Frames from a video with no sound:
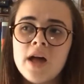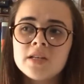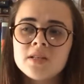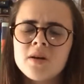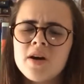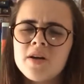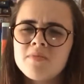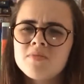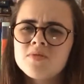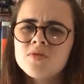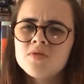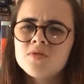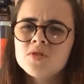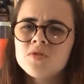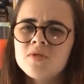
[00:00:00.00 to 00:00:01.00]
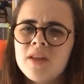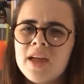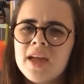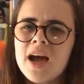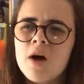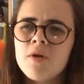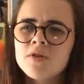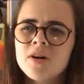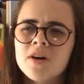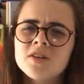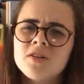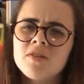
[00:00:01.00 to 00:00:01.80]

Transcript: and I'm not sure like how young.